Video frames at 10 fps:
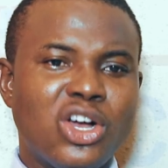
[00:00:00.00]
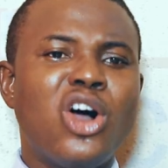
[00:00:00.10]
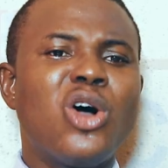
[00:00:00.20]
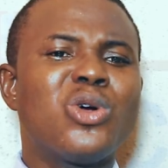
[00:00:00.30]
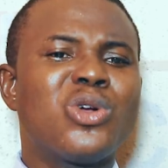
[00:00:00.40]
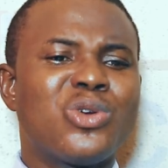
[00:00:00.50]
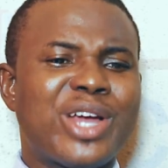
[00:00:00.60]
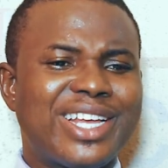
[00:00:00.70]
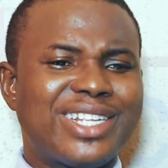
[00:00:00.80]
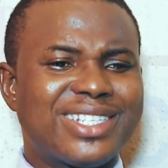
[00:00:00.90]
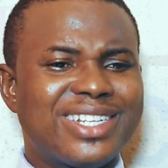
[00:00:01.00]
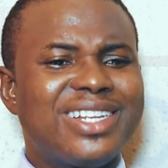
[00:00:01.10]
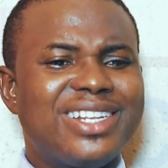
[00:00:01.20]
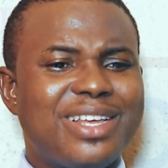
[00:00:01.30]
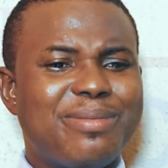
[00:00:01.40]
Oh, great.
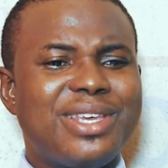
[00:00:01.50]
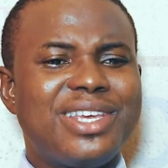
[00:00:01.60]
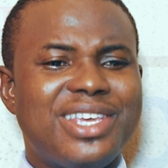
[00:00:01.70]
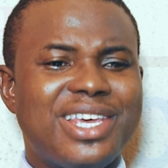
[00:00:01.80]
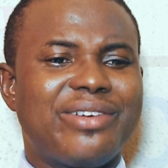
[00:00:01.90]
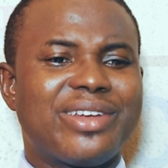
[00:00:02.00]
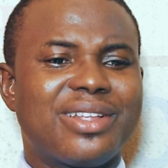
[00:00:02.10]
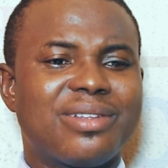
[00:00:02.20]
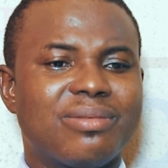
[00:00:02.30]
Let me hear it.